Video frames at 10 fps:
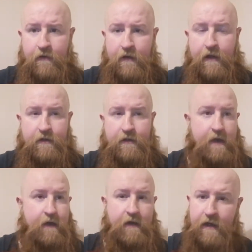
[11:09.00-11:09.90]
Like I
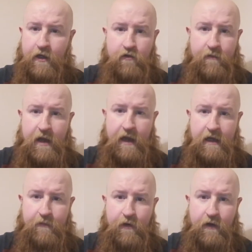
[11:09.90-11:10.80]
said, I didn't incriminate
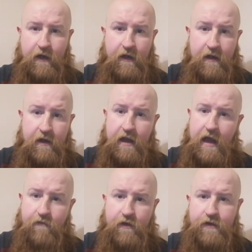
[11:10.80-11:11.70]
anybody
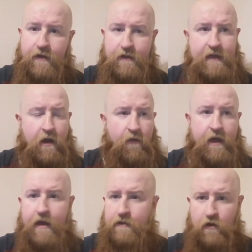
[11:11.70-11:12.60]
everything that's out
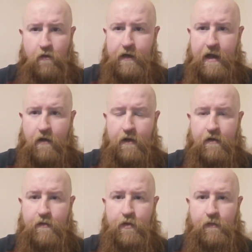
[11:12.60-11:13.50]
there is already out there
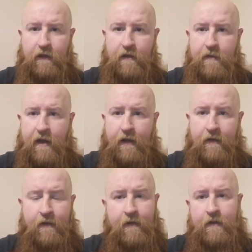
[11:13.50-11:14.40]
in the public domain.